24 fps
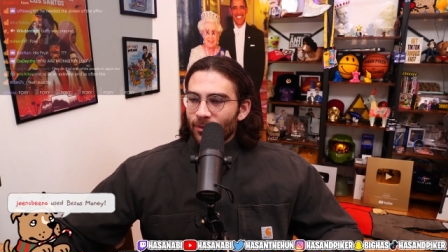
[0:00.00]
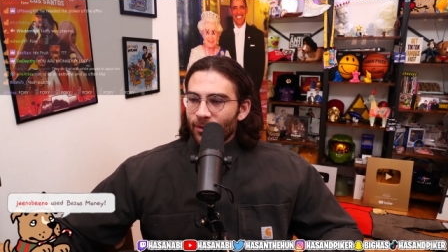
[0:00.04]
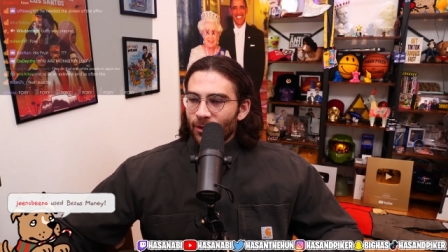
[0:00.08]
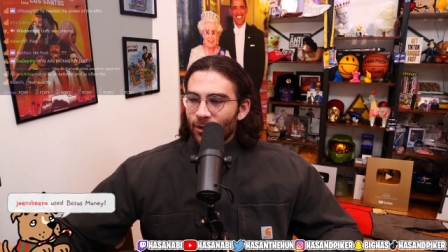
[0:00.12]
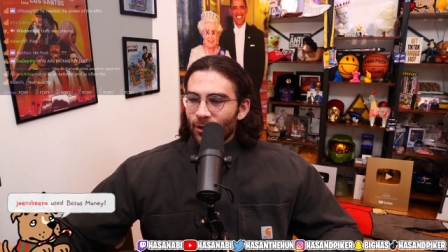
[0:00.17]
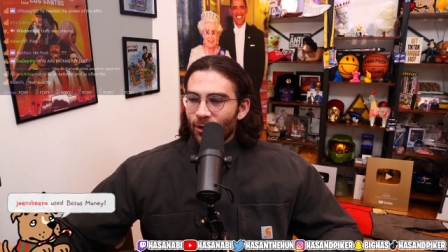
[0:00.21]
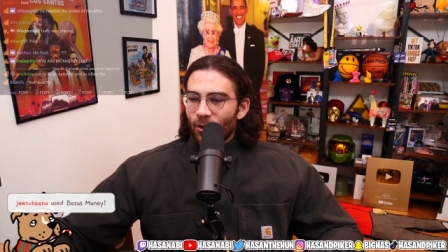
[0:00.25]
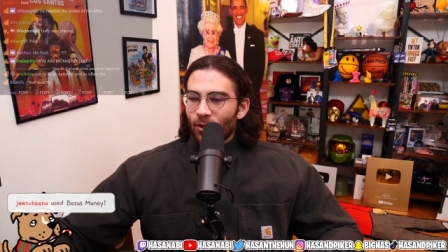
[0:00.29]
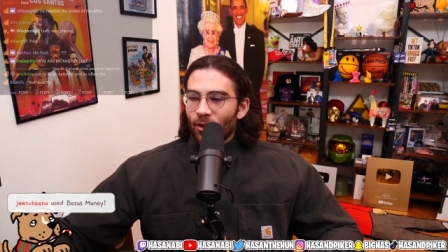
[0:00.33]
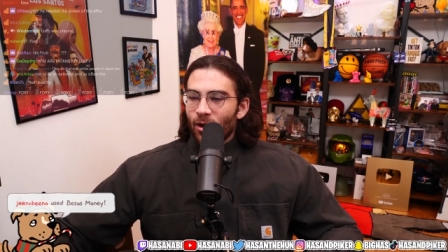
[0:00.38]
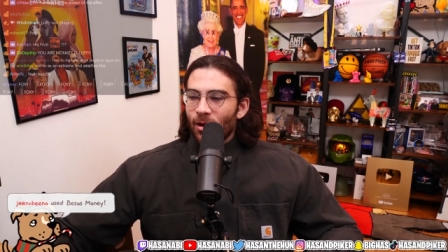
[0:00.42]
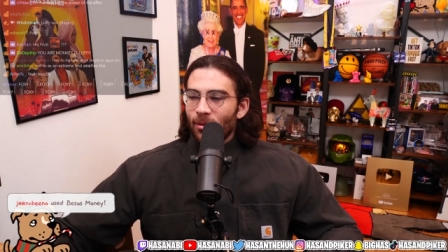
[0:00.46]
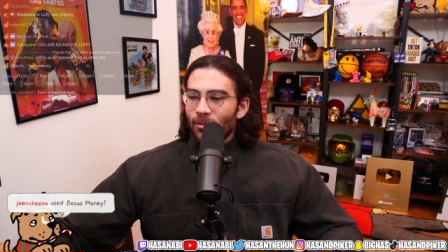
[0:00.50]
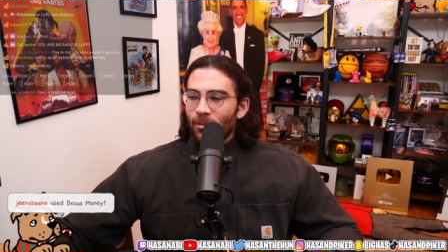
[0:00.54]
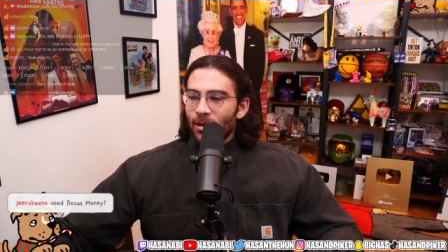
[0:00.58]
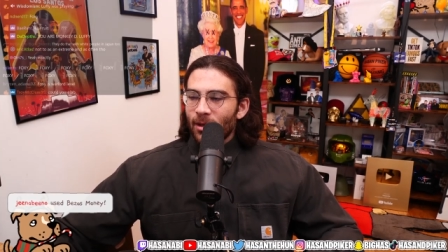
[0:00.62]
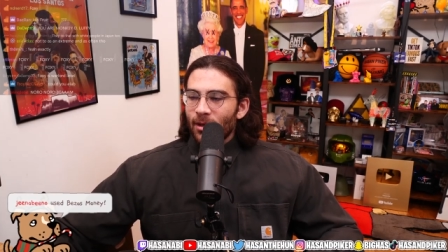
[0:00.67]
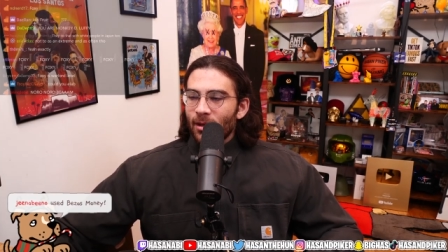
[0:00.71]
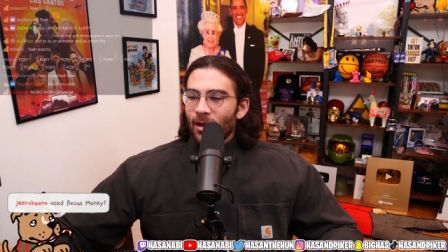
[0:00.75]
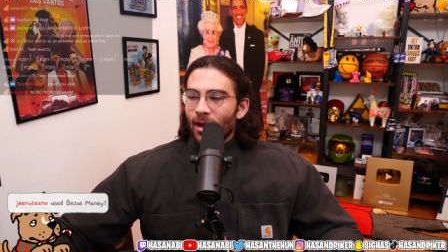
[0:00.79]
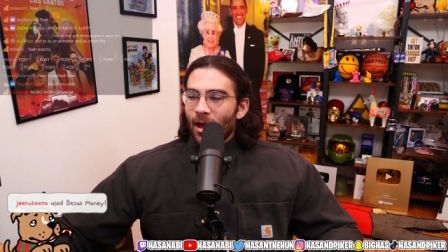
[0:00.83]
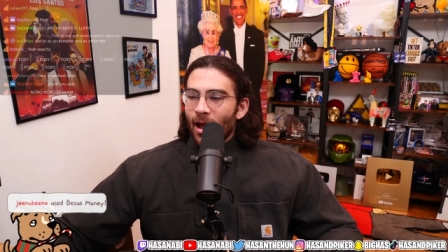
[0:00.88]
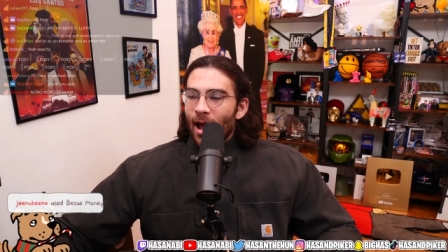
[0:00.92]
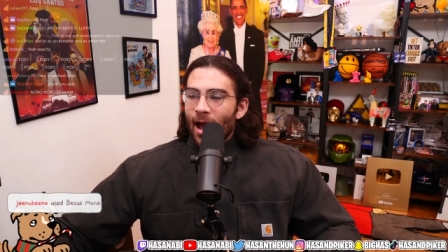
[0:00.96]
You know what I
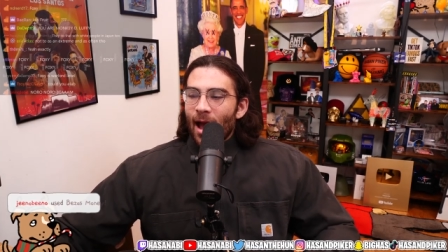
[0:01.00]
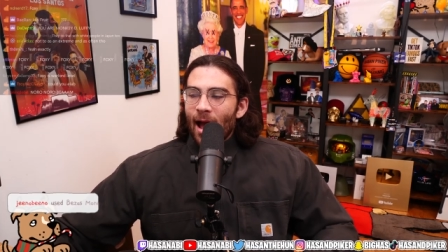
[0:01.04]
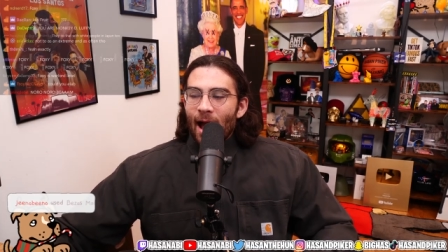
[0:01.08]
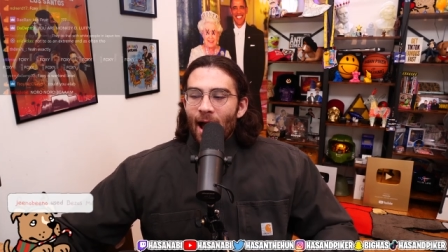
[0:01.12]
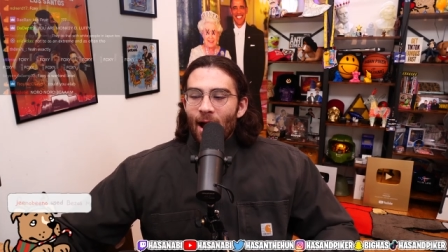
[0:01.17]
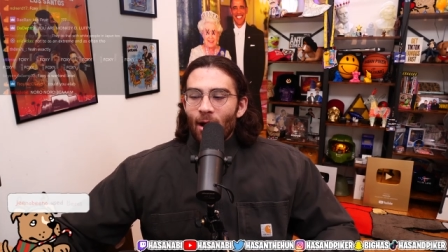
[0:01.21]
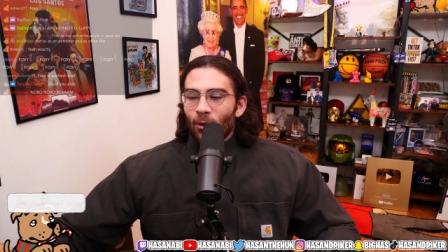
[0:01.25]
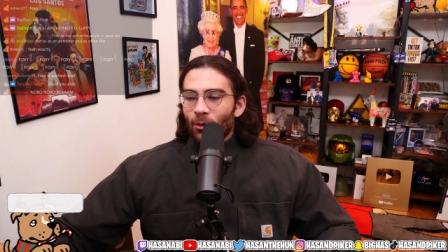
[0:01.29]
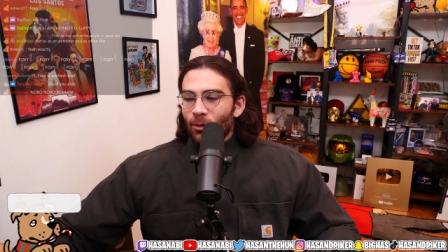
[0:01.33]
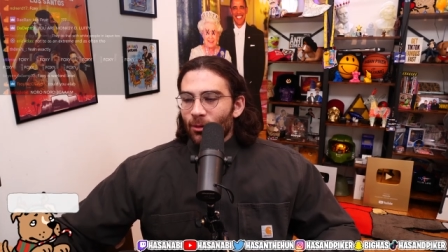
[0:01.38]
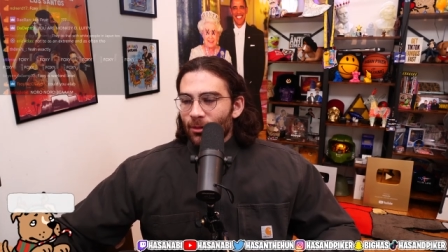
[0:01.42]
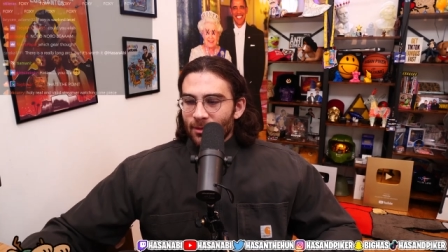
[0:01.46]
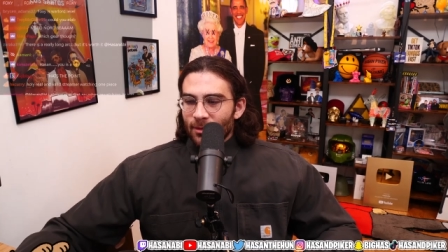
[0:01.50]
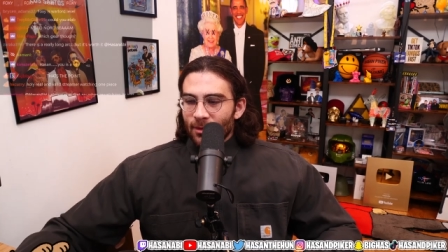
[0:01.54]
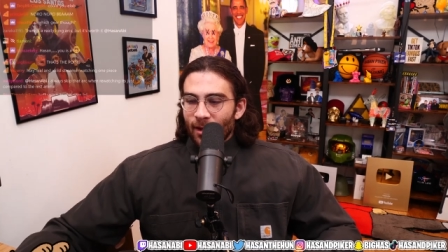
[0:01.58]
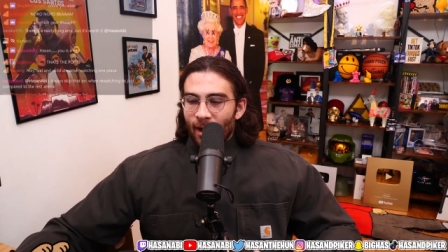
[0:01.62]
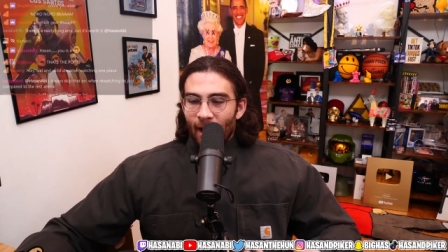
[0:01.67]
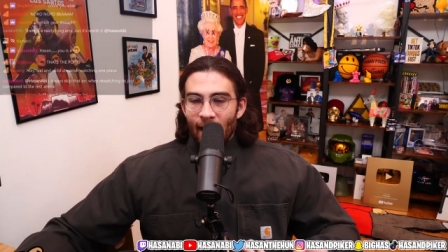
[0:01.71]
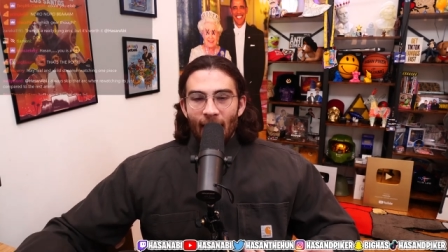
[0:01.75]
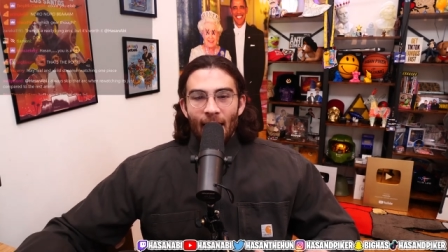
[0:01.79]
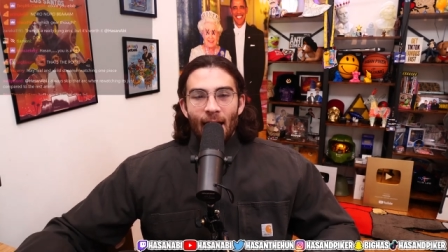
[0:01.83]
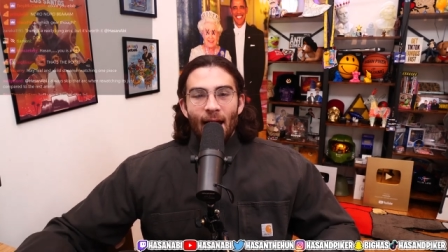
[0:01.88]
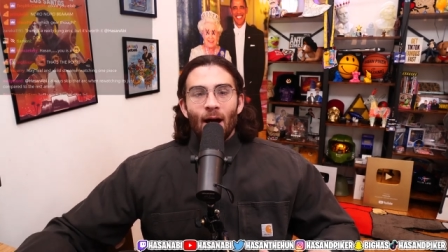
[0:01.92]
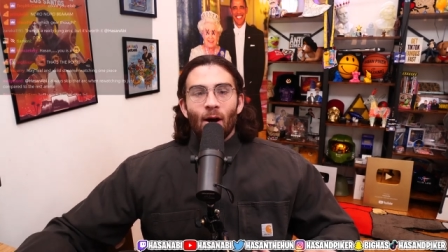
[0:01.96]
mean? How?
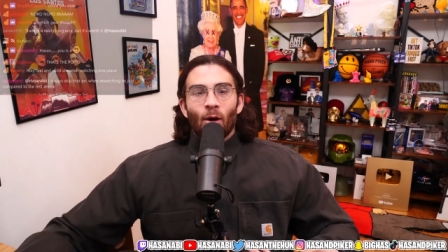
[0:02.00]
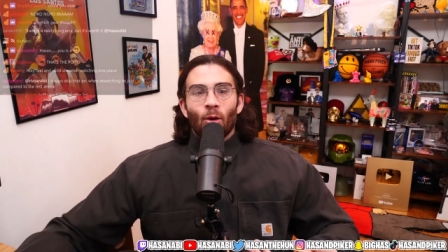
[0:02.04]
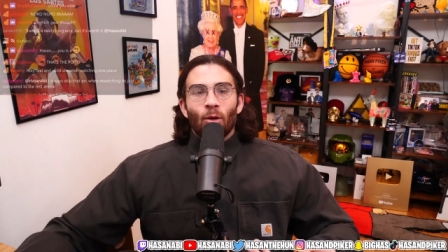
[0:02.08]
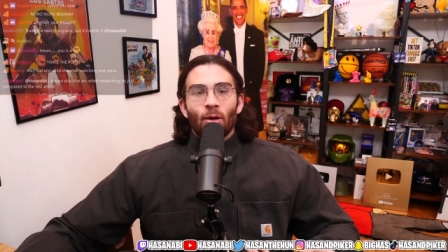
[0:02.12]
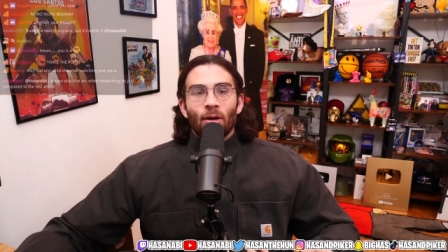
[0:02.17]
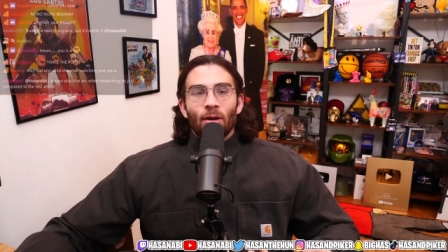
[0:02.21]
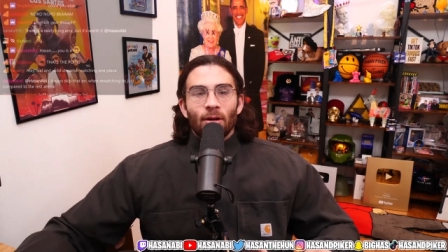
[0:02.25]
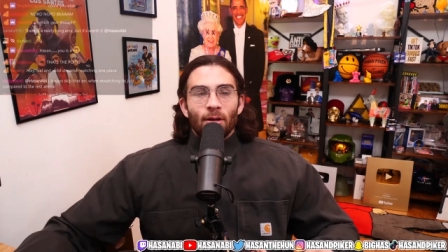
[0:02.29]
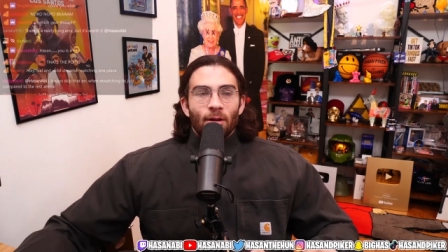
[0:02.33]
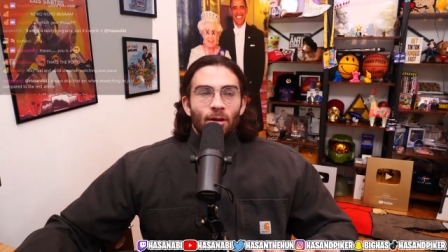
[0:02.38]
How?